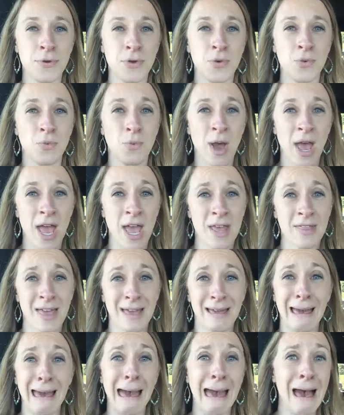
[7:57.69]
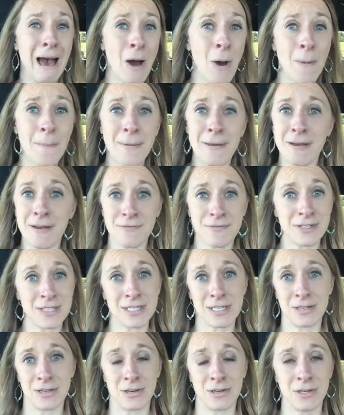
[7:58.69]
you weigh like how big of a
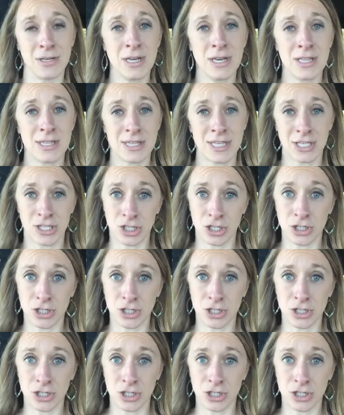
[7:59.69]
deal this